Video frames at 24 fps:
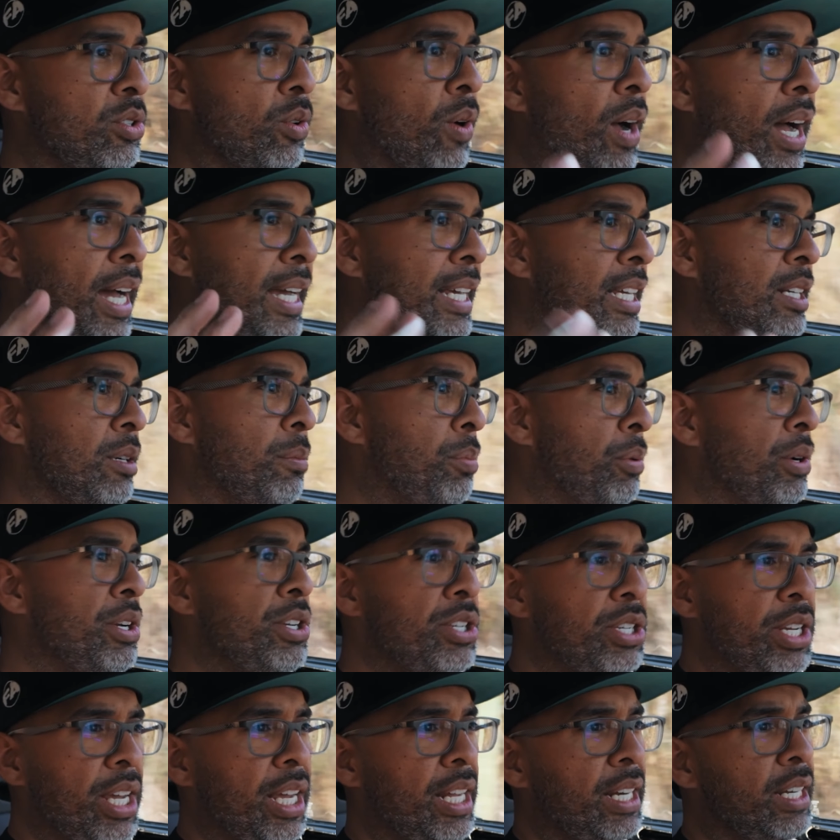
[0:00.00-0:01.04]
so I can
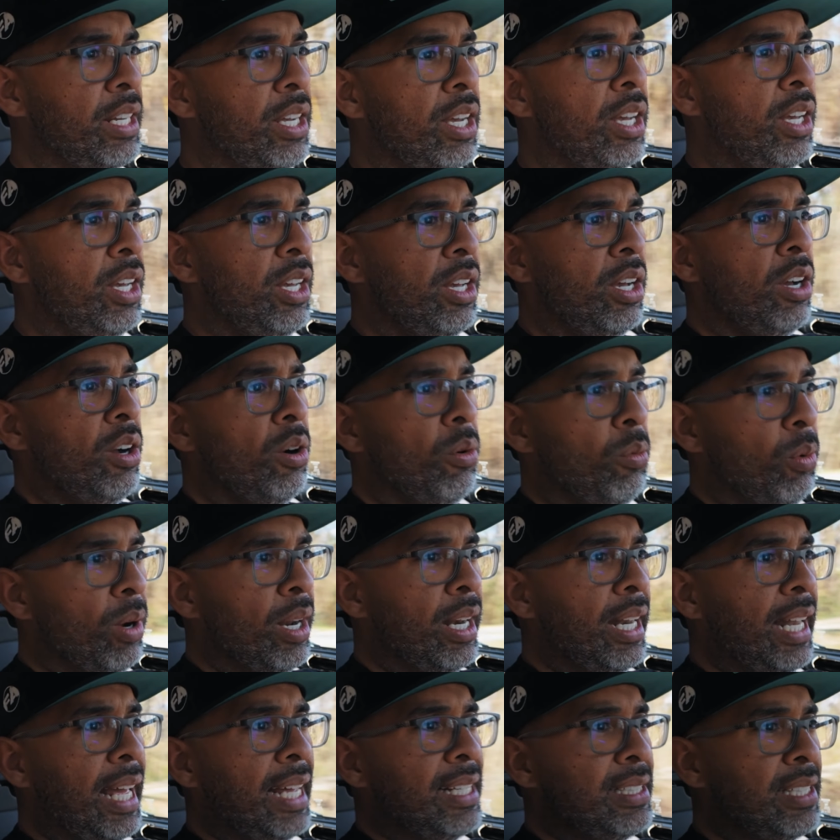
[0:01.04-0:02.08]
appreciate
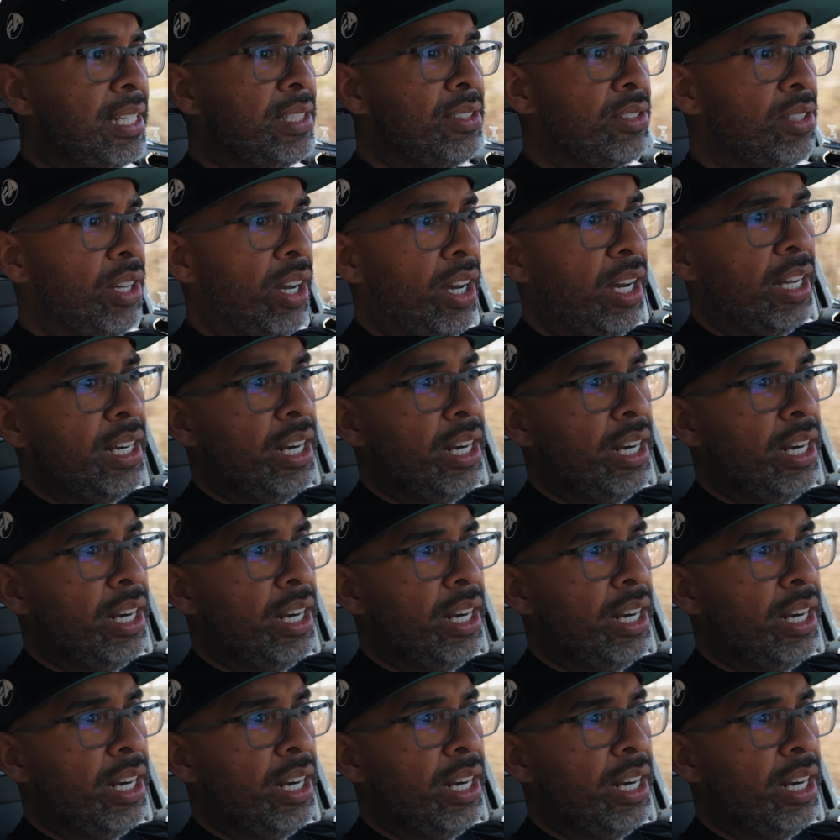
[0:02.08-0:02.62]
what Lance has done